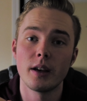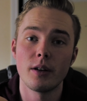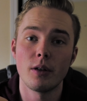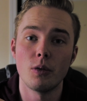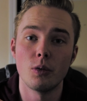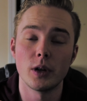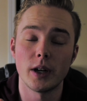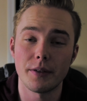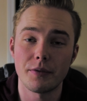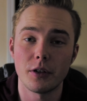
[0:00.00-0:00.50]

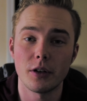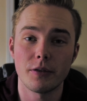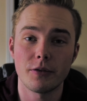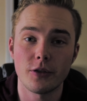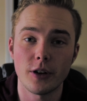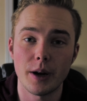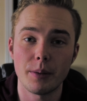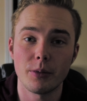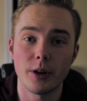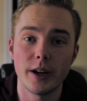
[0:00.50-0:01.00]
whatever your
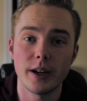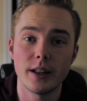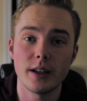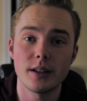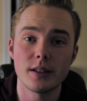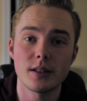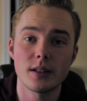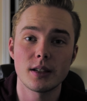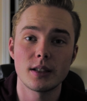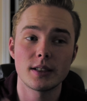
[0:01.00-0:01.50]
frame rate
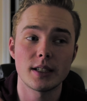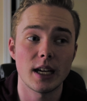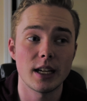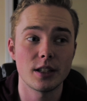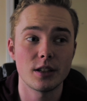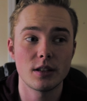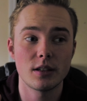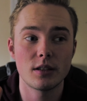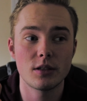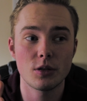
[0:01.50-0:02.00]
is, say
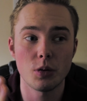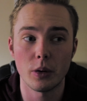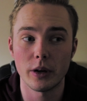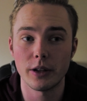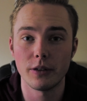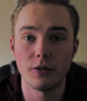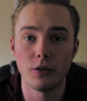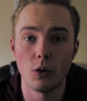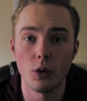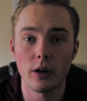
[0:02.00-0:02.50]

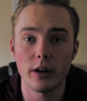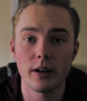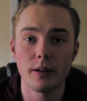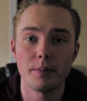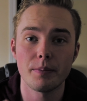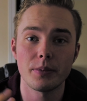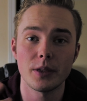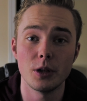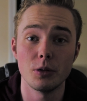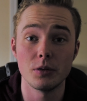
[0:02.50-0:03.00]
24,
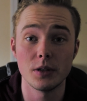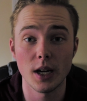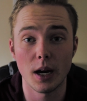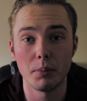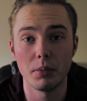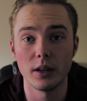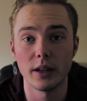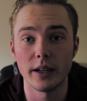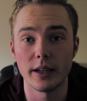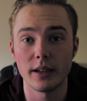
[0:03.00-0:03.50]
you
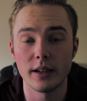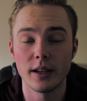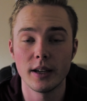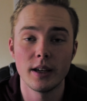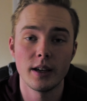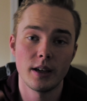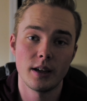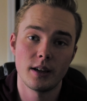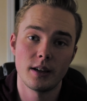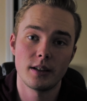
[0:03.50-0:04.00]
double it
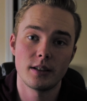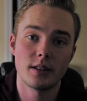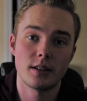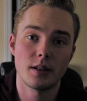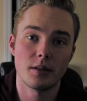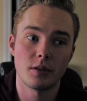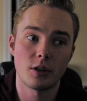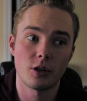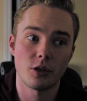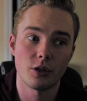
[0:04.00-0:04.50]

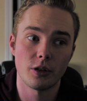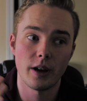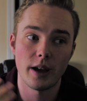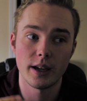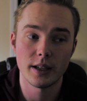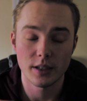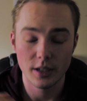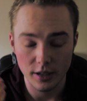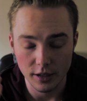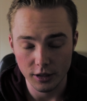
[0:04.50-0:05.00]
to
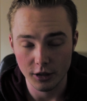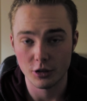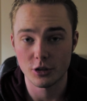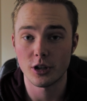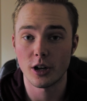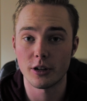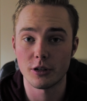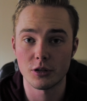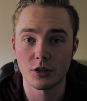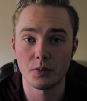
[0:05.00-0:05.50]
create your
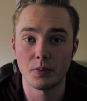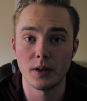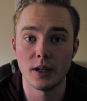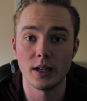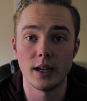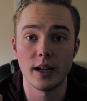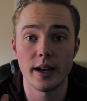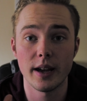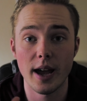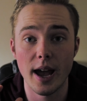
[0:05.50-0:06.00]
shutter
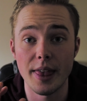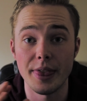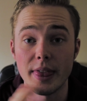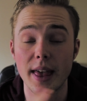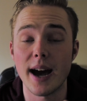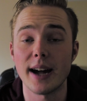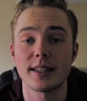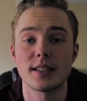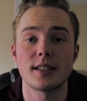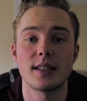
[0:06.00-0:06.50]
speed, and
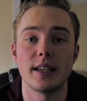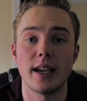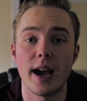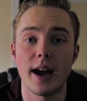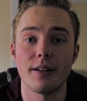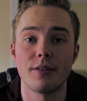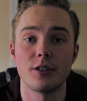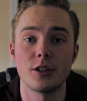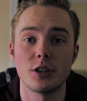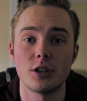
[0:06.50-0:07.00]
that's the
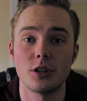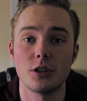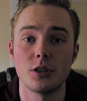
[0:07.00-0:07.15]
average to